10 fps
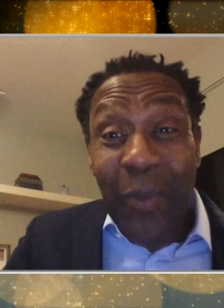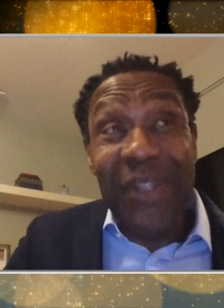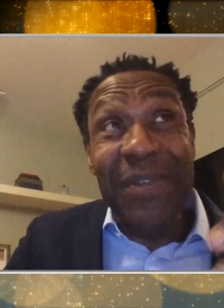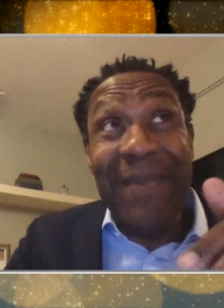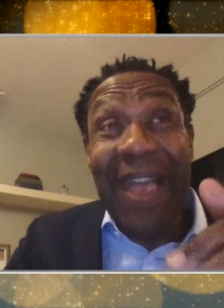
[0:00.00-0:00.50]

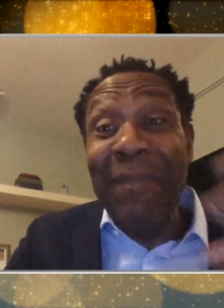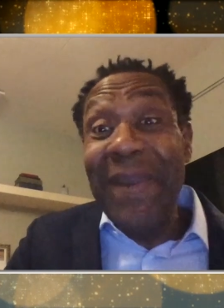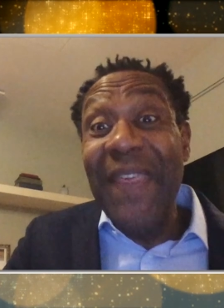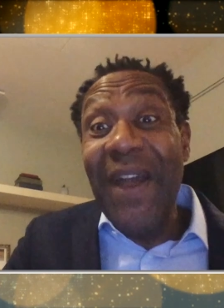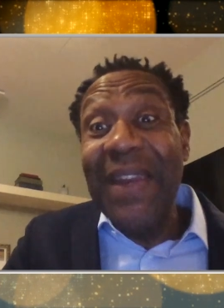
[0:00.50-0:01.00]
which gave me
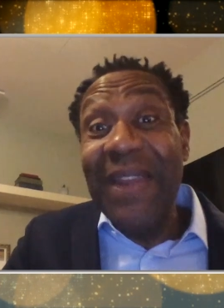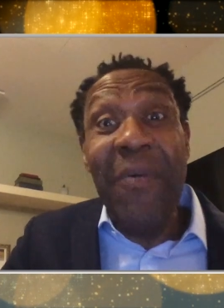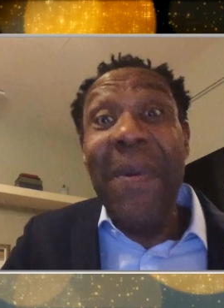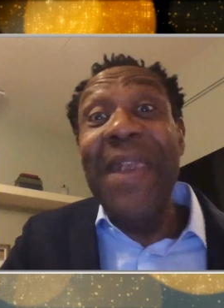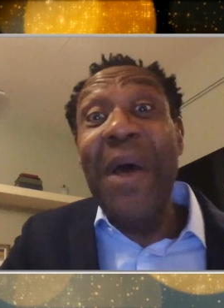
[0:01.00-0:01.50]
the idea for
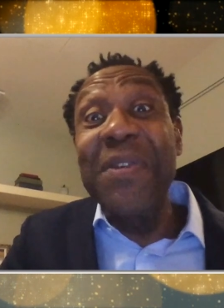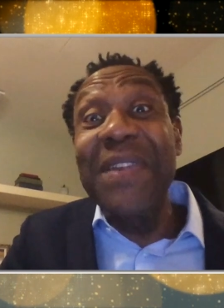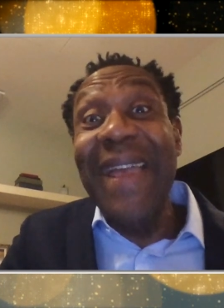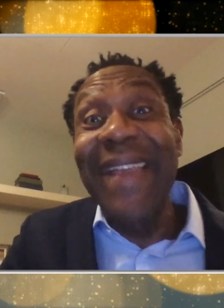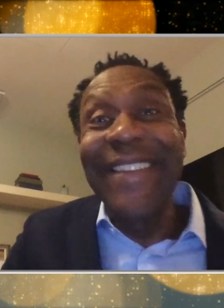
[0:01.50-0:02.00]
Red Nose
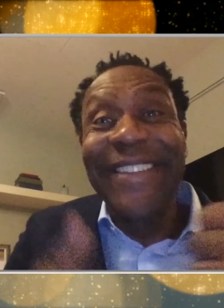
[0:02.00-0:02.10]
Day.